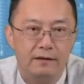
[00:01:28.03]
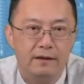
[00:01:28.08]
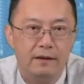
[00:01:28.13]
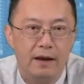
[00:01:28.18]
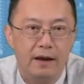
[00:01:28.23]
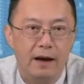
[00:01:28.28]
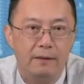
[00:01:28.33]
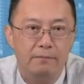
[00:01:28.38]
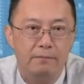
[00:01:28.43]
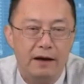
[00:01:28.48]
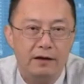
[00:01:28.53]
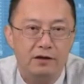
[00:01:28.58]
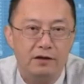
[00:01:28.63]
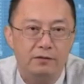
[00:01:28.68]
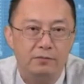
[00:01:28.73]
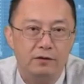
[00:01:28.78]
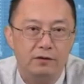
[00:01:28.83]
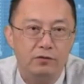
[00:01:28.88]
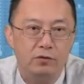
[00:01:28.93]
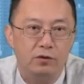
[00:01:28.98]
I
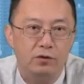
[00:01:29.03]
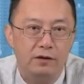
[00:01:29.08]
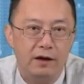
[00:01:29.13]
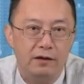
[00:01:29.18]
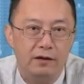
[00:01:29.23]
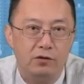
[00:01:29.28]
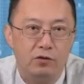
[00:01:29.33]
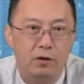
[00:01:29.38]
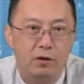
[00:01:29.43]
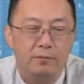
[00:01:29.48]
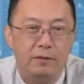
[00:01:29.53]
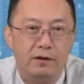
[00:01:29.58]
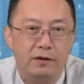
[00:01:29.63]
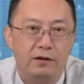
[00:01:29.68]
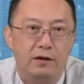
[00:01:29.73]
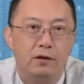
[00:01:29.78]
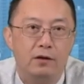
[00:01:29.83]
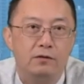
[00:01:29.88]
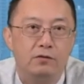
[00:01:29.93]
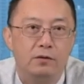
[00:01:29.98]
mentioned before that Trump is
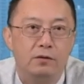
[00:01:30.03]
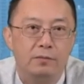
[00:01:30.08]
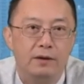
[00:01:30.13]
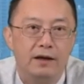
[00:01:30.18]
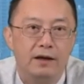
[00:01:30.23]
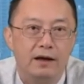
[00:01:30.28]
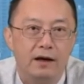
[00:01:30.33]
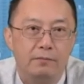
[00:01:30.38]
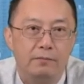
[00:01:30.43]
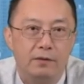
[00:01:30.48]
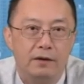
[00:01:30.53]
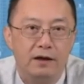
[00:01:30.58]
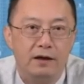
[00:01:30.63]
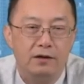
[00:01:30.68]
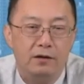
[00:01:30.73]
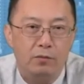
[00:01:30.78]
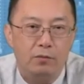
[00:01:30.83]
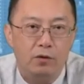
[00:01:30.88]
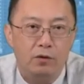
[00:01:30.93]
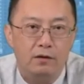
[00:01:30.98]
known for being
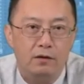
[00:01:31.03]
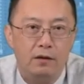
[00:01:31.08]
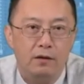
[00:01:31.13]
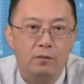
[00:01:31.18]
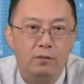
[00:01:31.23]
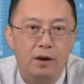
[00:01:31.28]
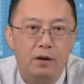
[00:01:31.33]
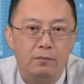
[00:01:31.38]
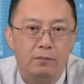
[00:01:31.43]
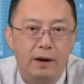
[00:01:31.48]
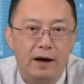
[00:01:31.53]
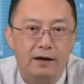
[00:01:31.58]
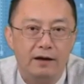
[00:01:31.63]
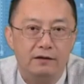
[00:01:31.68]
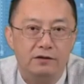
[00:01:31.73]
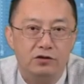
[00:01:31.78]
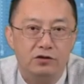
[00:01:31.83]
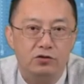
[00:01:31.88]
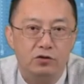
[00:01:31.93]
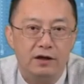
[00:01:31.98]
unpredictable, while
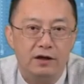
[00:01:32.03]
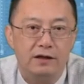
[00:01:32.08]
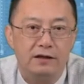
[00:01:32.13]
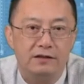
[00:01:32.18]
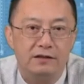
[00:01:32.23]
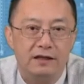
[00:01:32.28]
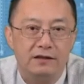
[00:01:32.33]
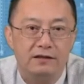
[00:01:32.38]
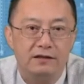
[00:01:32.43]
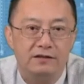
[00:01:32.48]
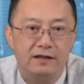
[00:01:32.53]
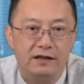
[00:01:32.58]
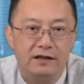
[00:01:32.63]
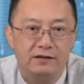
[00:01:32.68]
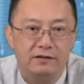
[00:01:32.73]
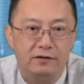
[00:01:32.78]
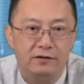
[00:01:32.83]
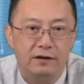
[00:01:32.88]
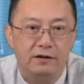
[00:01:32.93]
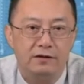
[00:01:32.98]
Biden's trait is
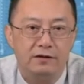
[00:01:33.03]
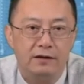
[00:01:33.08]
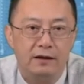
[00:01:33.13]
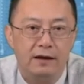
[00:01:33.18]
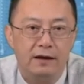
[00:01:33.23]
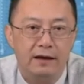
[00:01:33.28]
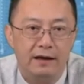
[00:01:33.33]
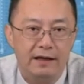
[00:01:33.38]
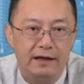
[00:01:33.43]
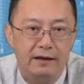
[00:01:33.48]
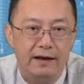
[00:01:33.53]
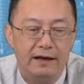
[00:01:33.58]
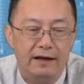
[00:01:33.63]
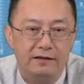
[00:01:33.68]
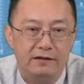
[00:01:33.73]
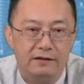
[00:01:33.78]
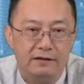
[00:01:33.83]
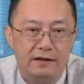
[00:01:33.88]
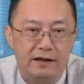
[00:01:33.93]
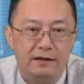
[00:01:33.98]
indecisiveness. He
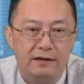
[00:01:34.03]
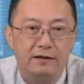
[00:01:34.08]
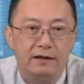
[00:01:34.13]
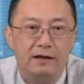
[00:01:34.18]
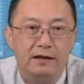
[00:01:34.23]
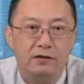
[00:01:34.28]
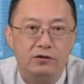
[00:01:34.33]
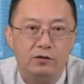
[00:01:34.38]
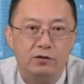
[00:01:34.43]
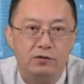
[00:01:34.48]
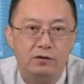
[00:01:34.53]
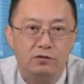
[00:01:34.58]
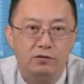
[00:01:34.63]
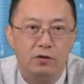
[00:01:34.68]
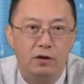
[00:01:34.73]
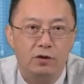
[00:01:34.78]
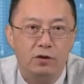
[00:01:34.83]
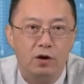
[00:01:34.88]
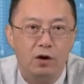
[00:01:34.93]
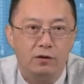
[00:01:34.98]
likes to think things over
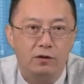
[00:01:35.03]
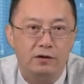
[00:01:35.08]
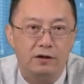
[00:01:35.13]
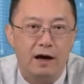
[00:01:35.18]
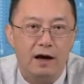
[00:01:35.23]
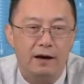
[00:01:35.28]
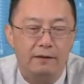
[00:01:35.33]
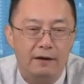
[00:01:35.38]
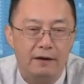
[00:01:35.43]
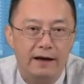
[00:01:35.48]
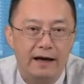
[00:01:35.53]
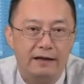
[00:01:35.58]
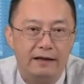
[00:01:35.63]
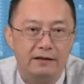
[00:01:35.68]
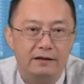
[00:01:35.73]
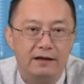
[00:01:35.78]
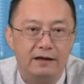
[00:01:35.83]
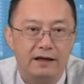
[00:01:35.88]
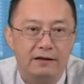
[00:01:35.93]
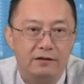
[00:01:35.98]
for a long time and
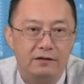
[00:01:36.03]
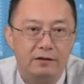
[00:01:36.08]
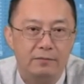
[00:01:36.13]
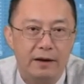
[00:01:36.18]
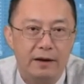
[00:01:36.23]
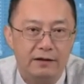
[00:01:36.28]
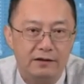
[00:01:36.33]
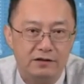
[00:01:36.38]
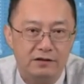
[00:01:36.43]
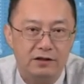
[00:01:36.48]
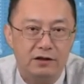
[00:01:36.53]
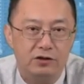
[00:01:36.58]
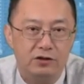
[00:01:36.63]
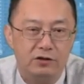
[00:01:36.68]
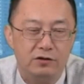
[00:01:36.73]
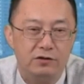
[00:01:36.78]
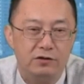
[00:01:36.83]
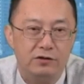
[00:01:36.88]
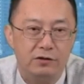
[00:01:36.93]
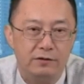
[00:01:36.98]
hesitates to make
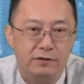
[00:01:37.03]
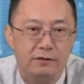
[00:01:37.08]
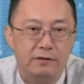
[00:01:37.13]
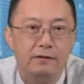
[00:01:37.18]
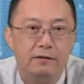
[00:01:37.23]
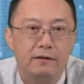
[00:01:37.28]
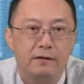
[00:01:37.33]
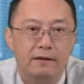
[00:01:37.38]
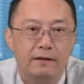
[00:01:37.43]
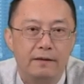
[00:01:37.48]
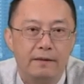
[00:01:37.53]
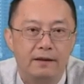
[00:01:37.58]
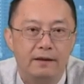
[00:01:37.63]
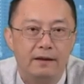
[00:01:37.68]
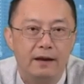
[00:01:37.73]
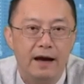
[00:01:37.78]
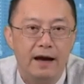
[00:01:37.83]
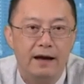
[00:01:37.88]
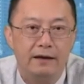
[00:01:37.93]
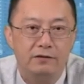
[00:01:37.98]
decisions.
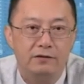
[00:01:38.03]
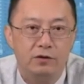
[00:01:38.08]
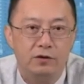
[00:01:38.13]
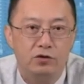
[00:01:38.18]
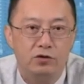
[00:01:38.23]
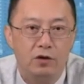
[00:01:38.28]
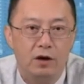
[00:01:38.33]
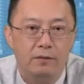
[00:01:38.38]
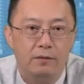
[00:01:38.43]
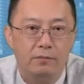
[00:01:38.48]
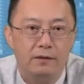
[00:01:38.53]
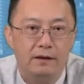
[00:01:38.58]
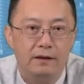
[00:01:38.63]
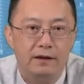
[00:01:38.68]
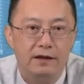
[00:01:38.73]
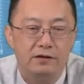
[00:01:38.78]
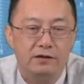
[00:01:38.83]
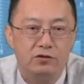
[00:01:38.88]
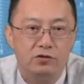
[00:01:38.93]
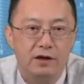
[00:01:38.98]
As for Trump,
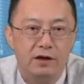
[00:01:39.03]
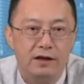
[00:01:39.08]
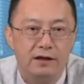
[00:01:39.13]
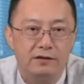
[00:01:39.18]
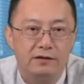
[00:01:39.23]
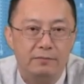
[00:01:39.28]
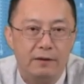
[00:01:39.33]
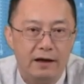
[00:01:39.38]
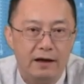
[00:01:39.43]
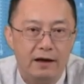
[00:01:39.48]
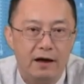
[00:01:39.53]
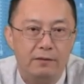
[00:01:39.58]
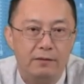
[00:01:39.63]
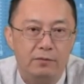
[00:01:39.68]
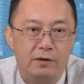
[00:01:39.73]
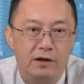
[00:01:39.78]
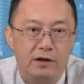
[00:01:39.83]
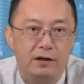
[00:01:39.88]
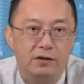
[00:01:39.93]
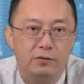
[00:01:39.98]
his trait is being
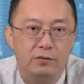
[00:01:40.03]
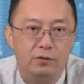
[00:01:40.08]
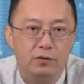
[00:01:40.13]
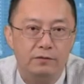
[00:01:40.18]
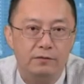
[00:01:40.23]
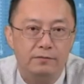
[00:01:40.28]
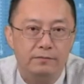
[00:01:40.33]
unpredictable.